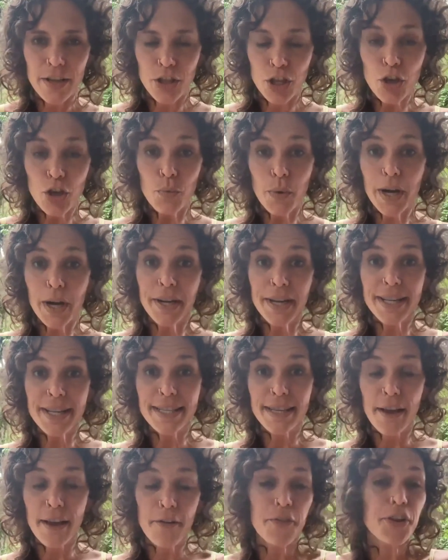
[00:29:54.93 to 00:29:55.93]
the
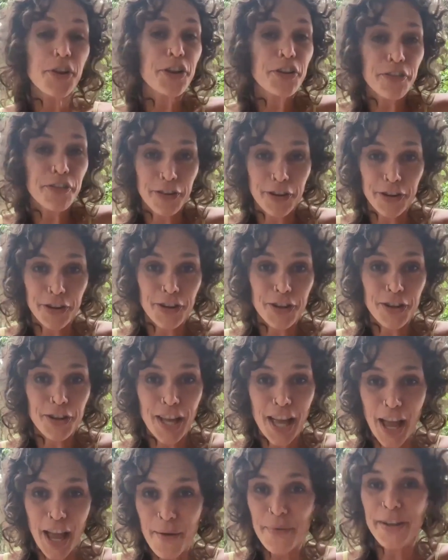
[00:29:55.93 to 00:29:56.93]
awareness of when you're fertile
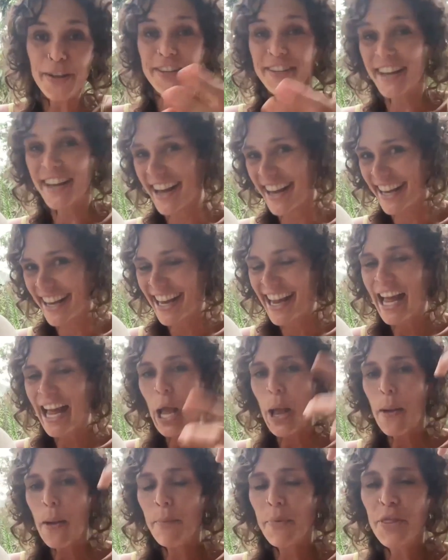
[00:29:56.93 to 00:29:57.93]
and when you're not.
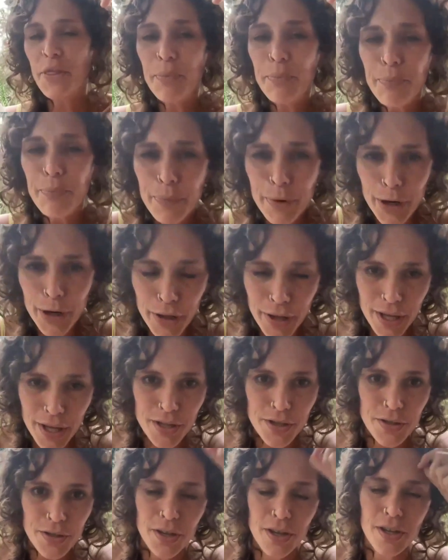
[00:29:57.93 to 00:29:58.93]
But the birth
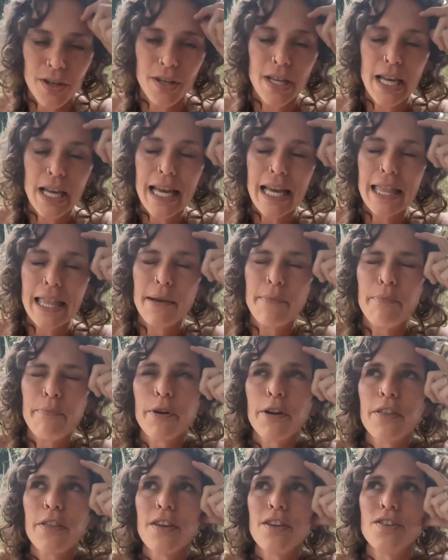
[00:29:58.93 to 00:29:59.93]
control
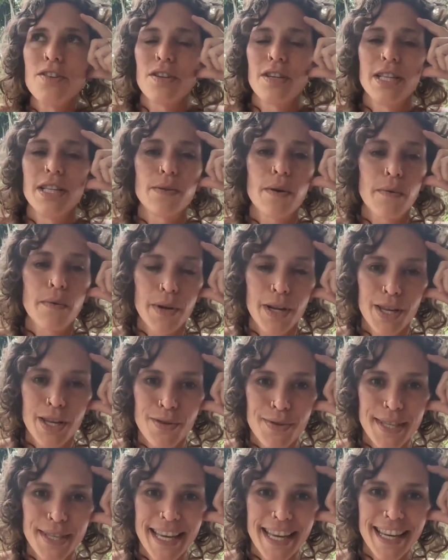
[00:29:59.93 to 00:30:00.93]
is what we're
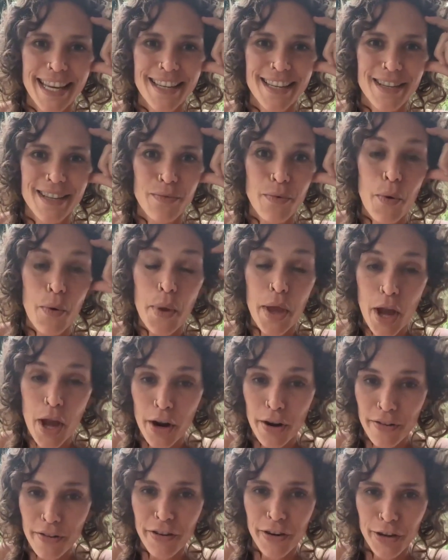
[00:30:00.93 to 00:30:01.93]
using when we
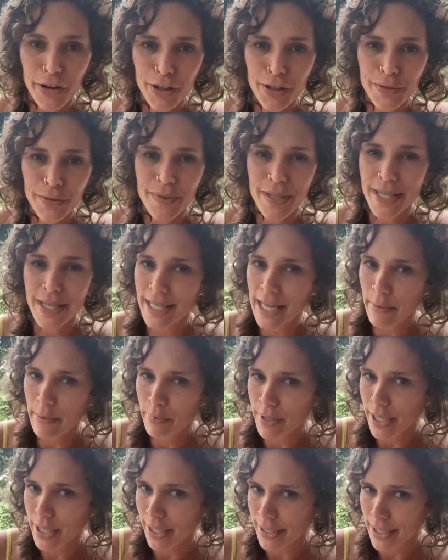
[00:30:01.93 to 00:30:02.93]
are fertile to stay
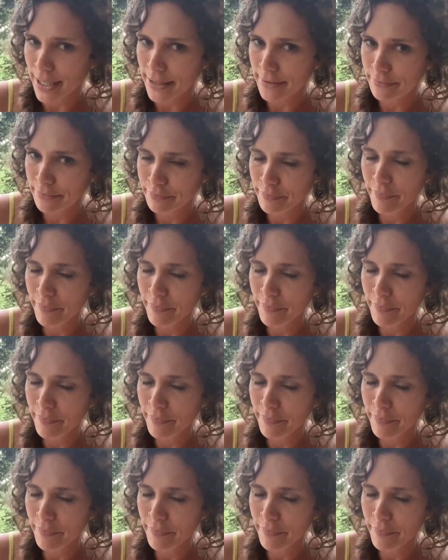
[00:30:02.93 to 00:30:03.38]
protected.